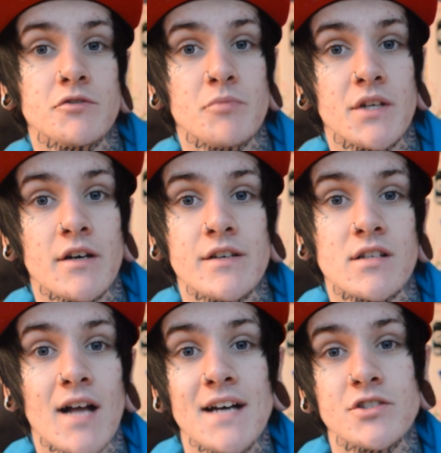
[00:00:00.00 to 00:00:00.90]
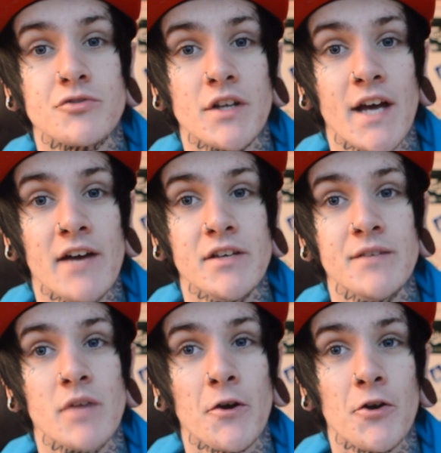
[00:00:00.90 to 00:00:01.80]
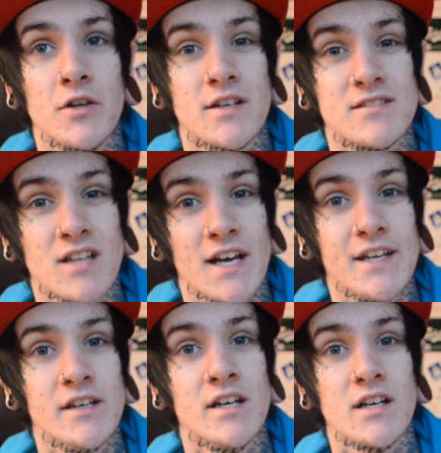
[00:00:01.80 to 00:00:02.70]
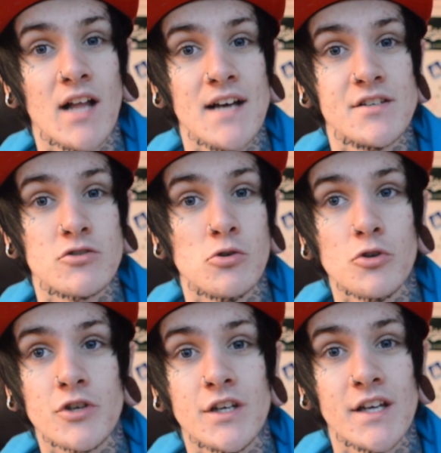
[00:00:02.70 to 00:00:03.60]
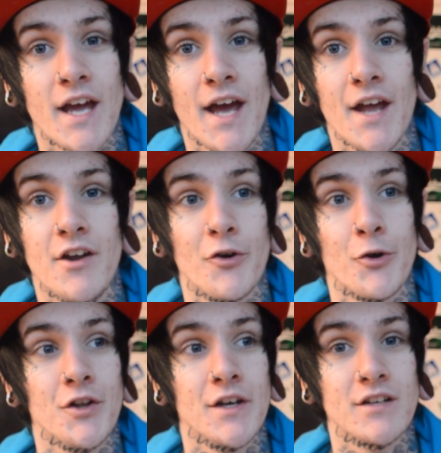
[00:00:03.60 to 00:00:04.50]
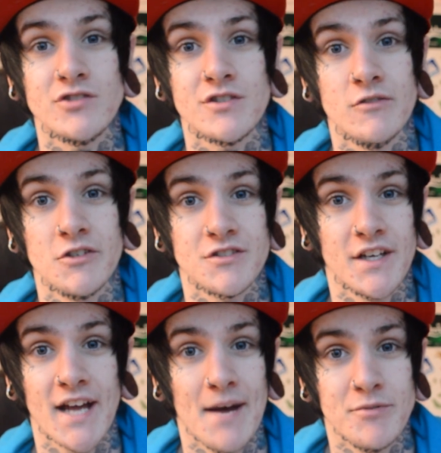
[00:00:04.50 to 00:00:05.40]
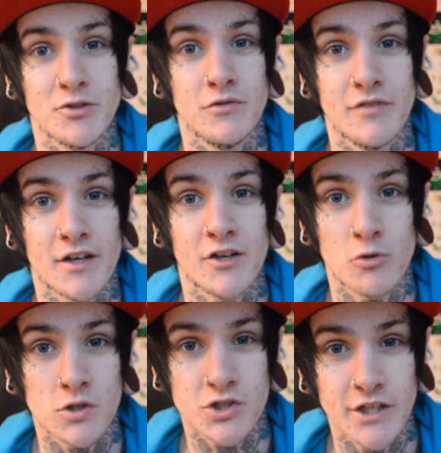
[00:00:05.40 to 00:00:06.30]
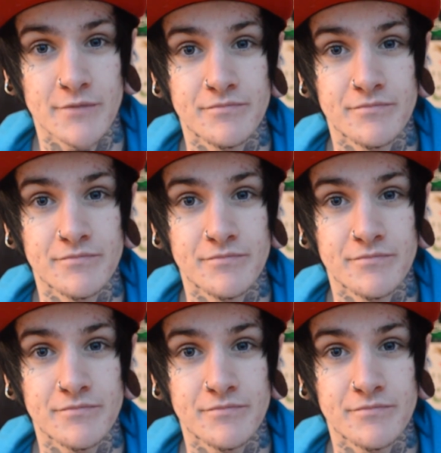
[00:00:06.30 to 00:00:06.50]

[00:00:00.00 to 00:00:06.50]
because glass is really heavy, acrylic is light, glass is cool looking, and acrylic just looks like absolute fucking horseshit.